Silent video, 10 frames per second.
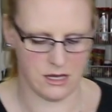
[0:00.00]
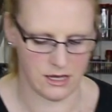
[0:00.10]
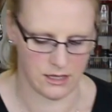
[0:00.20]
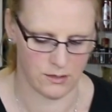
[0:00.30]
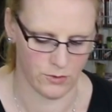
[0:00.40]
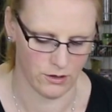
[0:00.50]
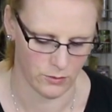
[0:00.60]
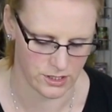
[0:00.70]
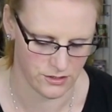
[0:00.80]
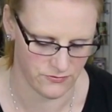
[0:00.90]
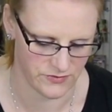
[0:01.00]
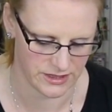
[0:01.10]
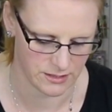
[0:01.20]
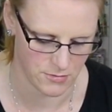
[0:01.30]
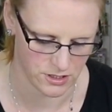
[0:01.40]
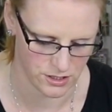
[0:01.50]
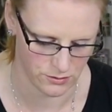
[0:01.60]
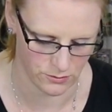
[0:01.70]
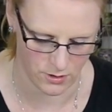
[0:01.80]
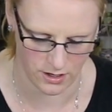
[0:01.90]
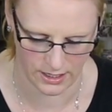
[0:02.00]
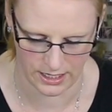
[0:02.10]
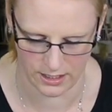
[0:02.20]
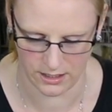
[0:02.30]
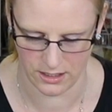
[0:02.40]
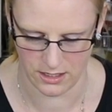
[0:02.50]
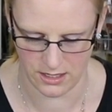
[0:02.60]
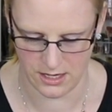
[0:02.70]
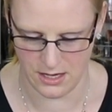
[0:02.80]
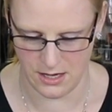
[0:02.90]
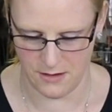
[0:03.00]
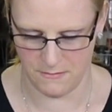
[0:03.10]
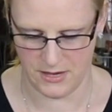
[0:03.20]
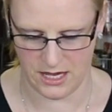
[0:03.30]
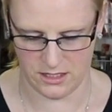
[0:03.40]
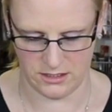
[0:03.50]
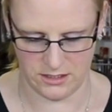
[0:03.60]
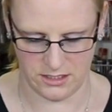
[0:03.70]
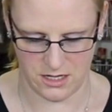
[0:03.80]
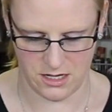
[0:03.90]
And then we are going to fit them onto our cake pans.